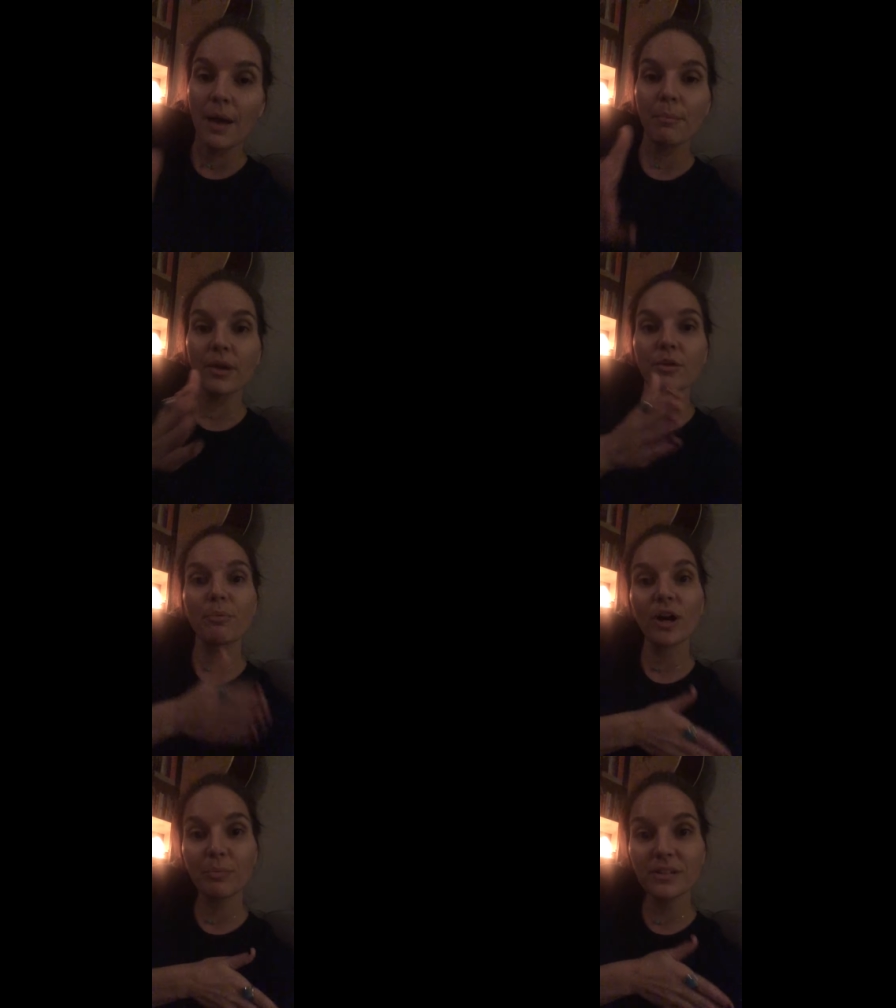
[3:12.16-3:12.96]
but the
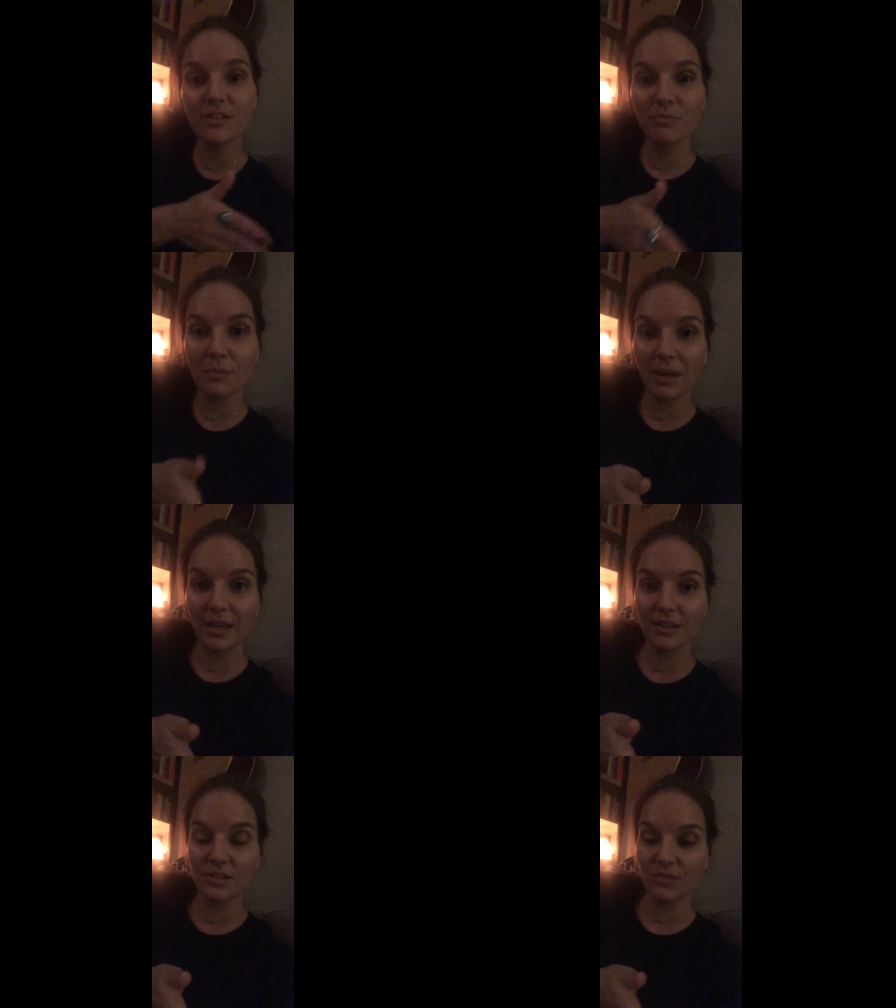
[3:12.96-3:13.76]
purpose of me
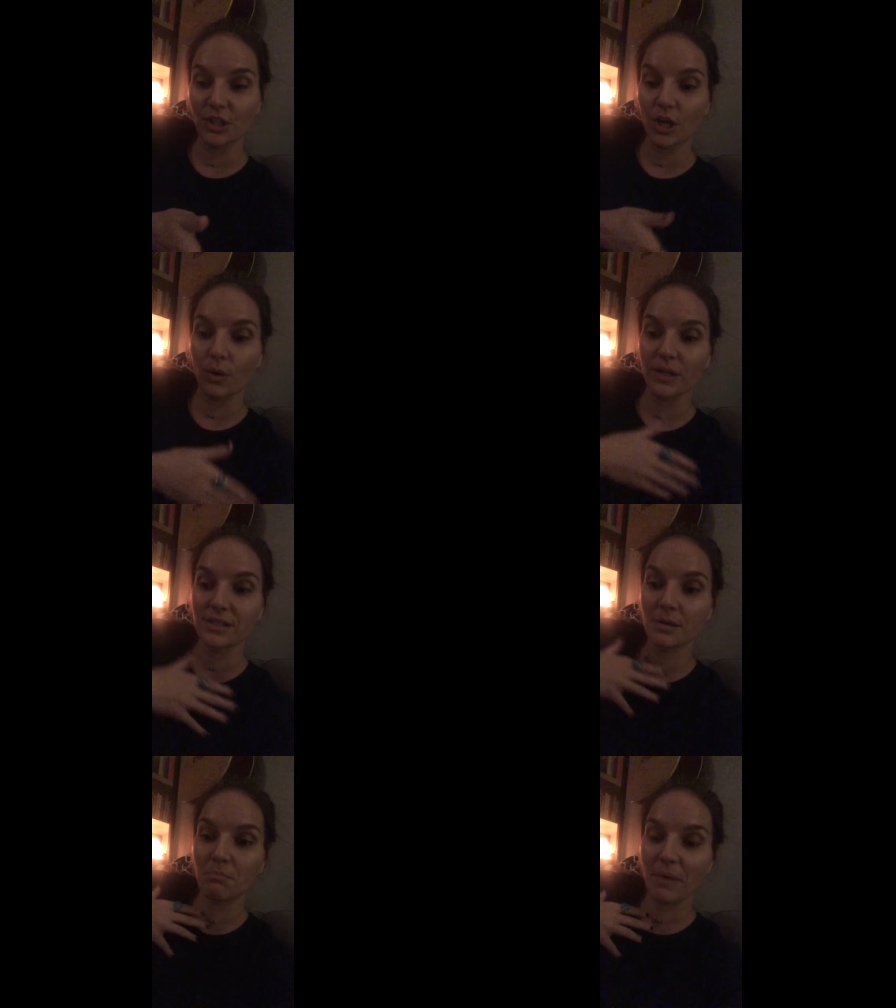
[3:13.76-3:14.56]
making this video is
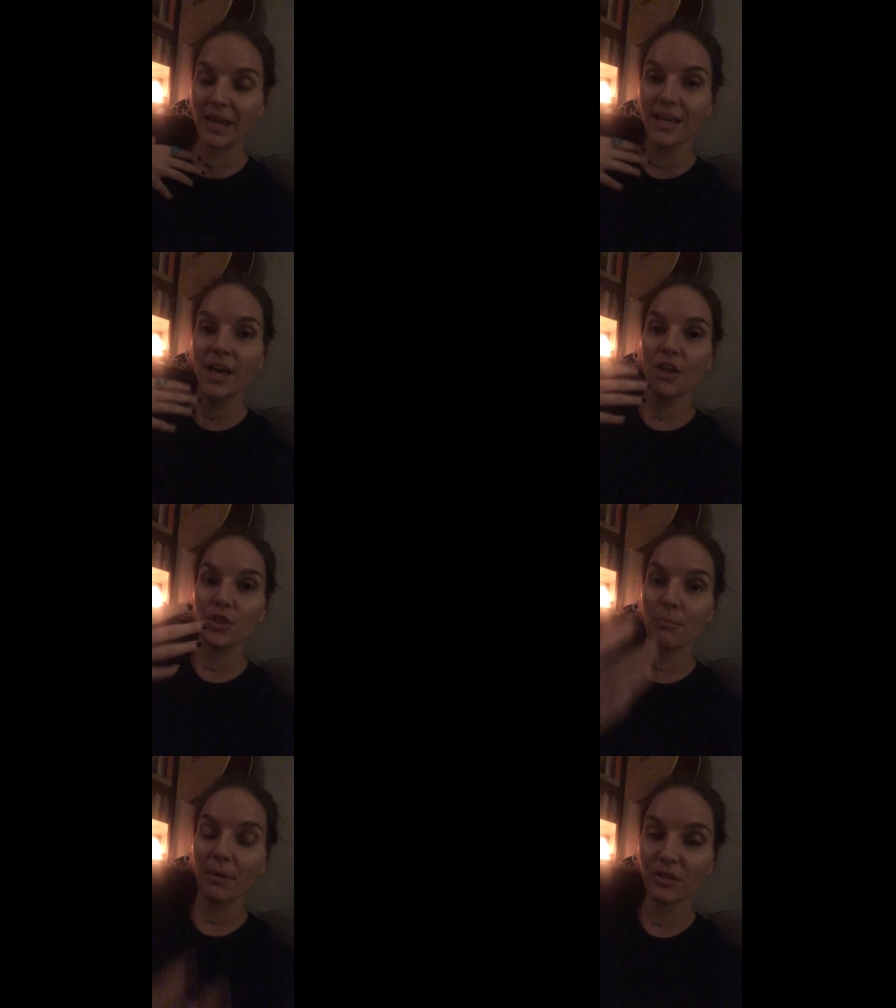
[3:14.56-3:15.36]
to make
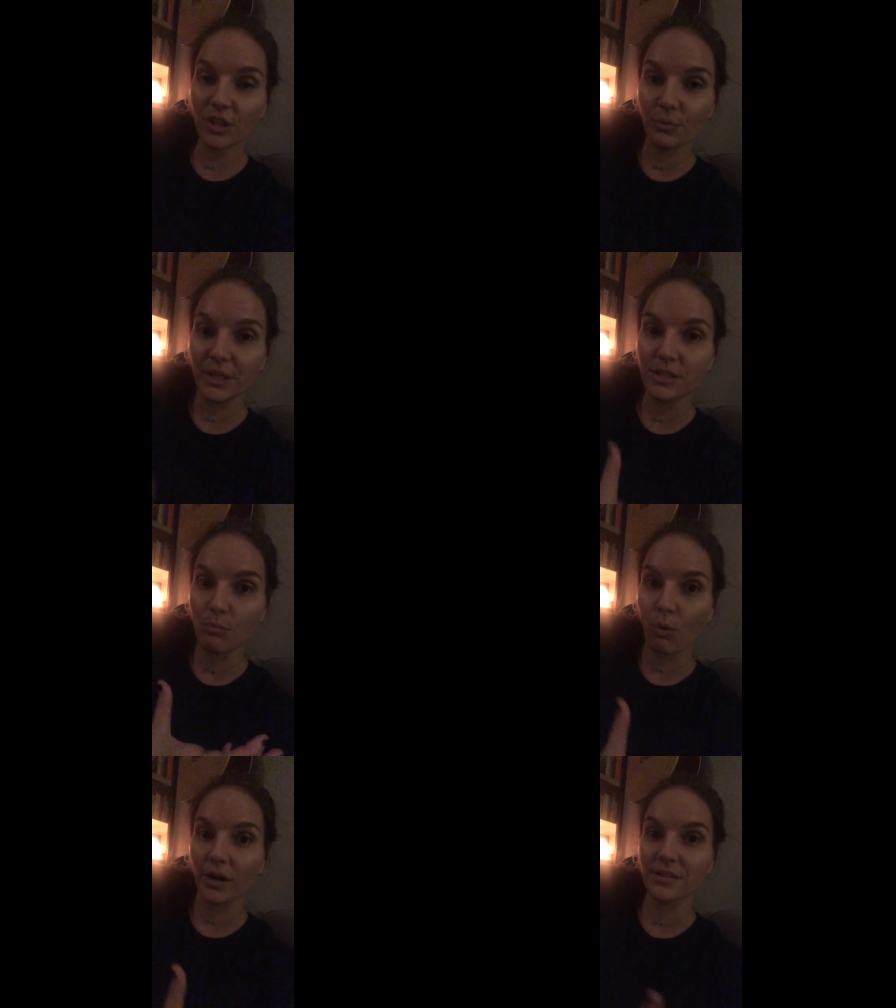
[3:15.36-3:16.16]
the monthly reads
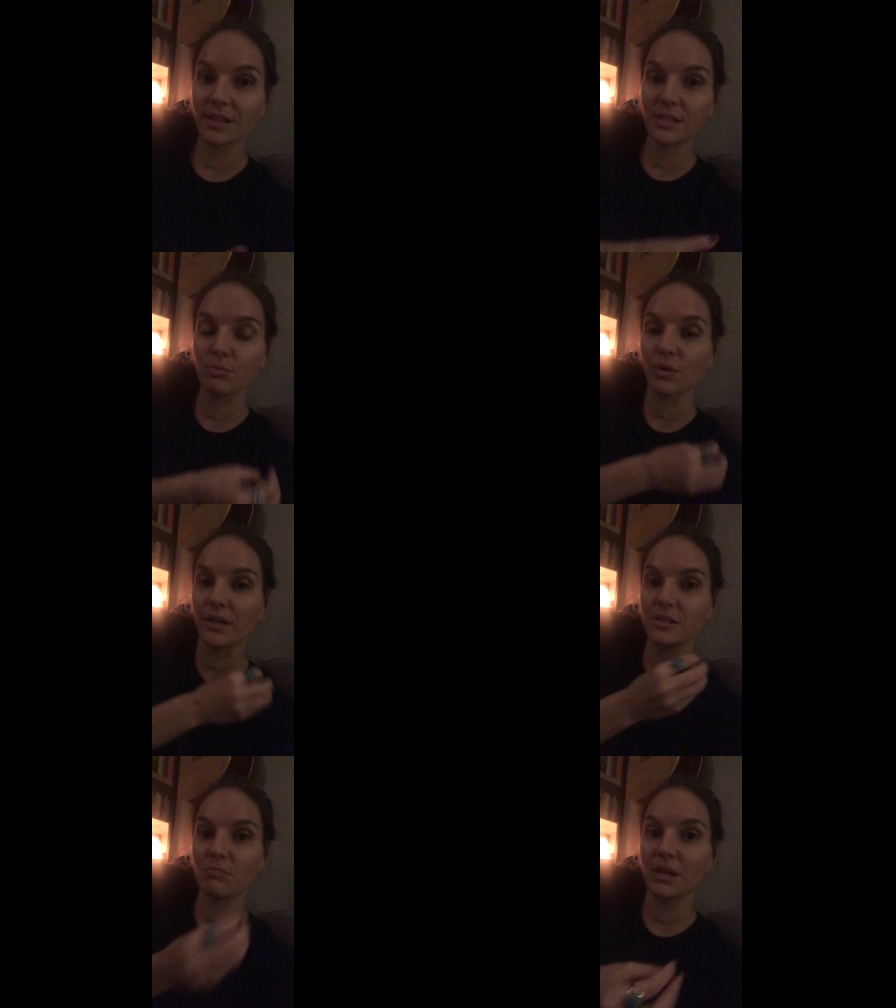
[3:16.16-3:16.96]
more accessible
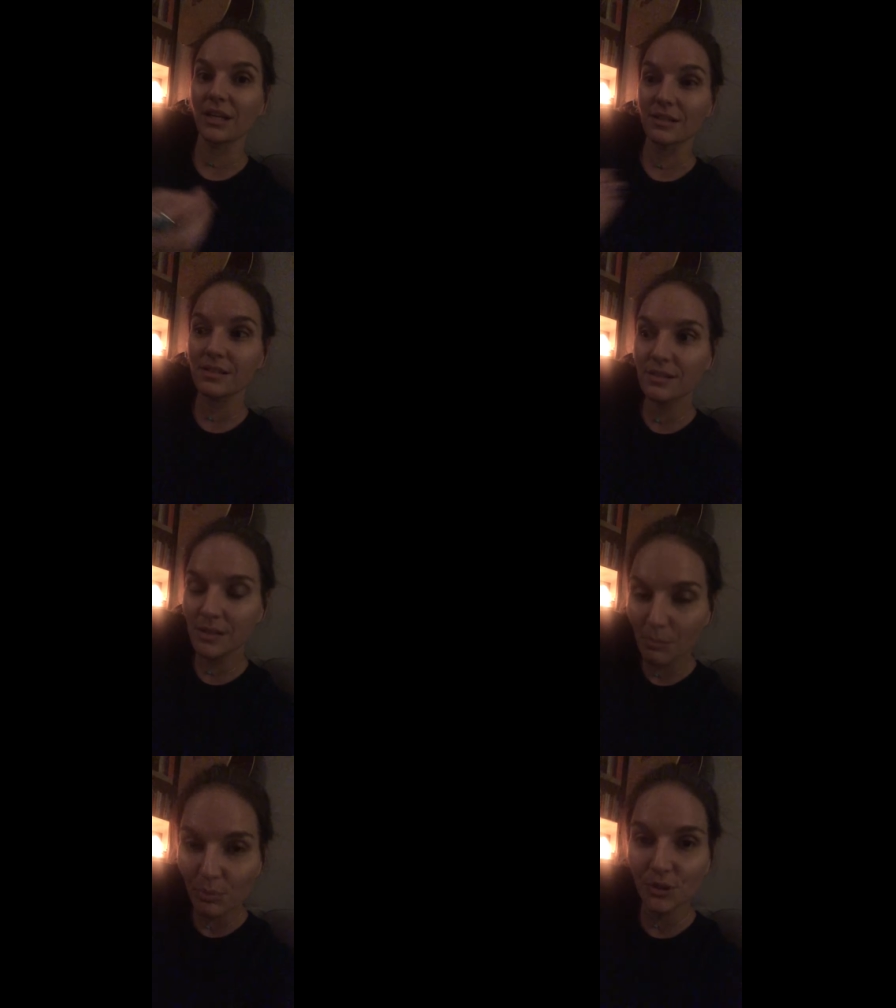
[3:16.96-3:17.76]
and to make it
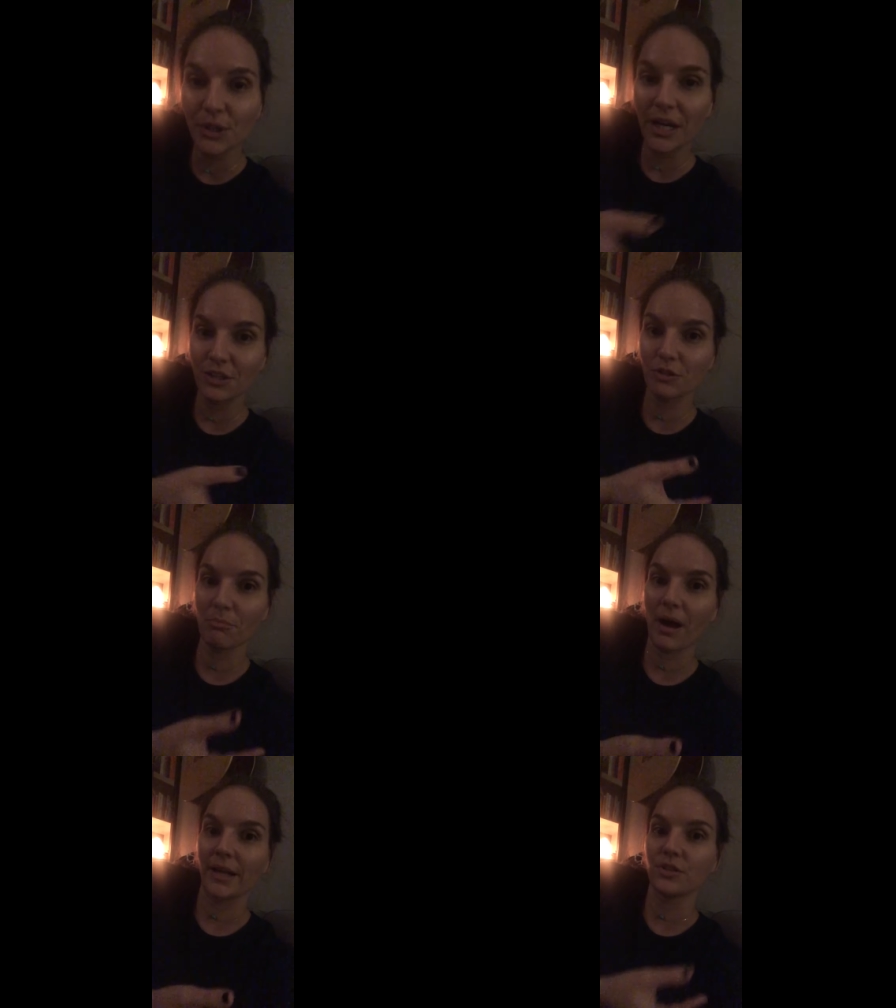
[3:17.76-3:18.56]
simpler in your
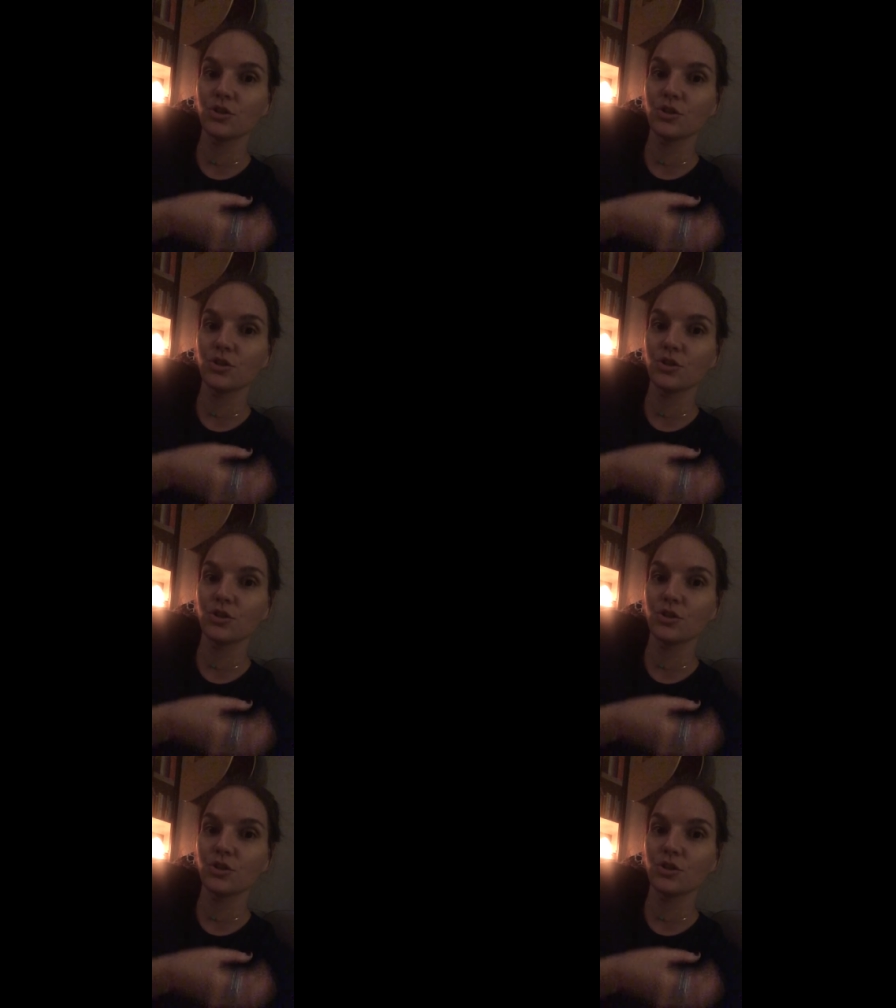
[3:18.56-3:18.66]
mind.